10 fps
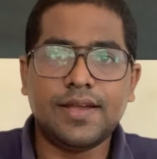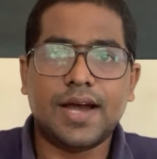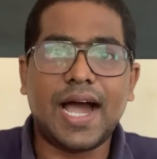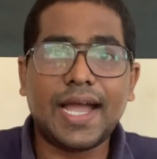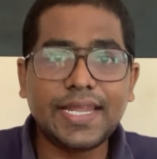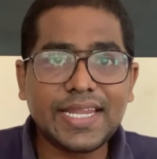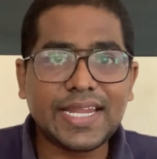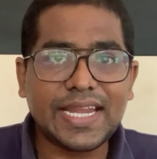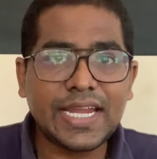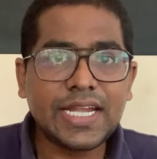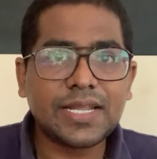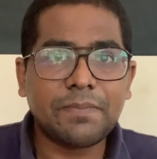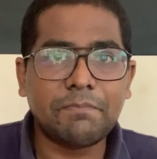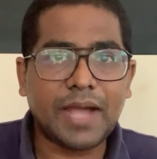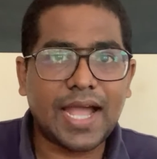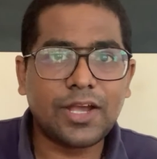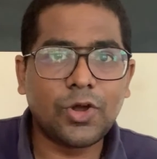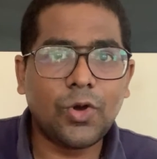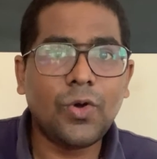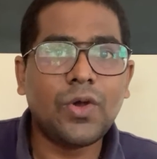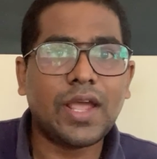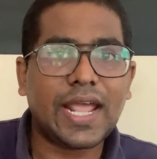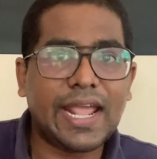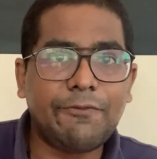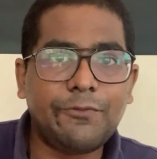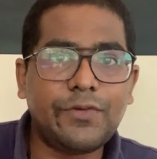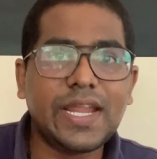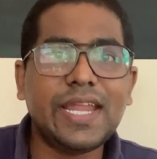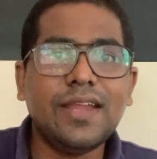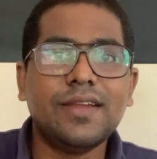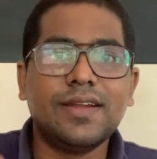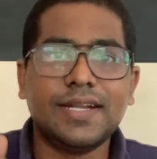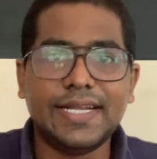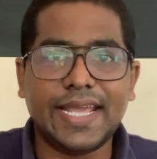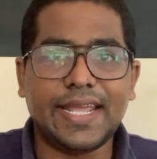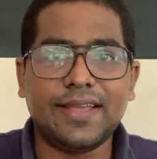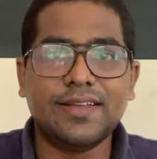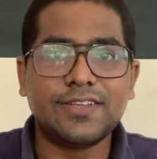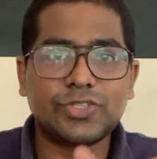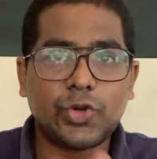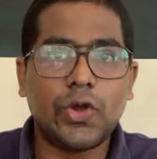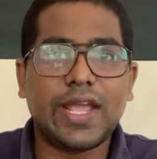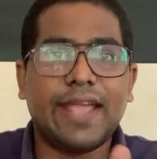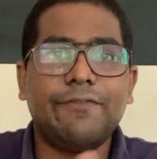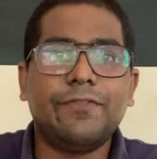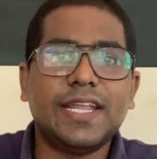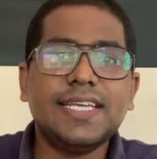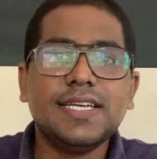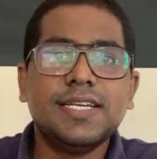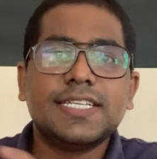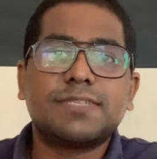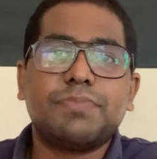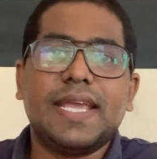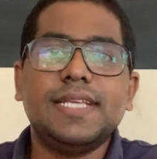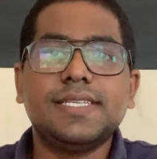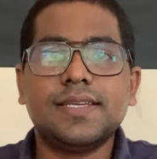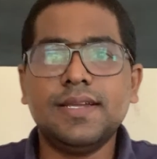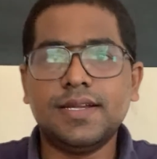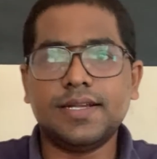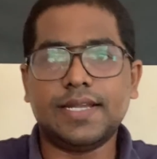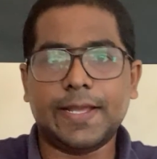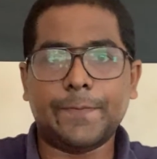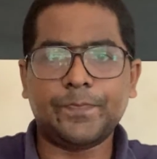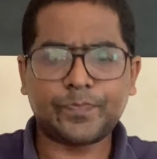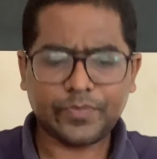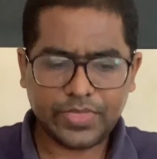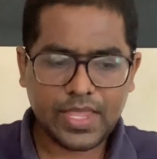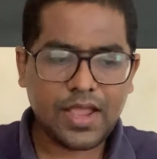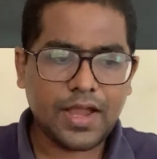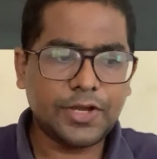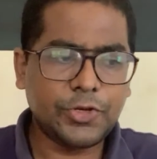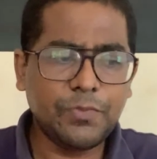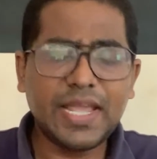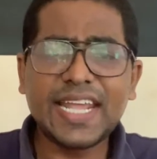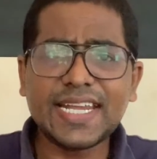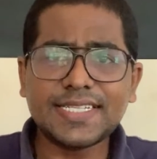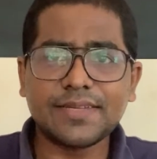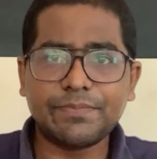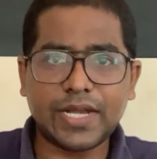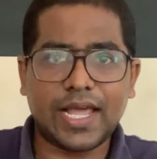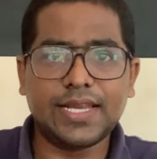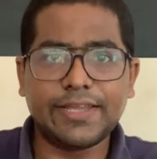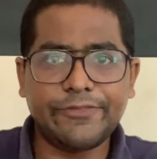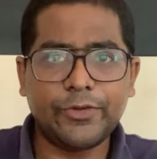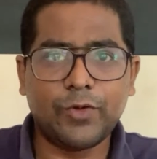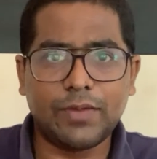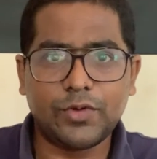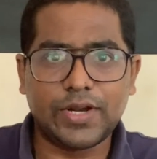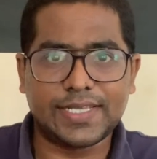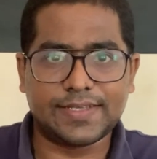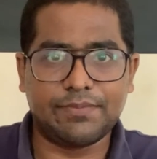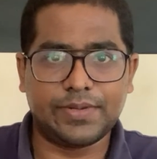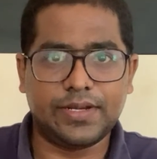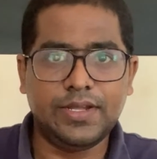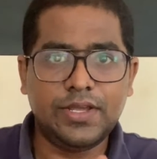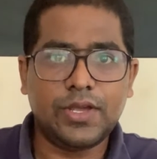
I eat mango every day. So every space day. To make it simple, I'll give you one more example.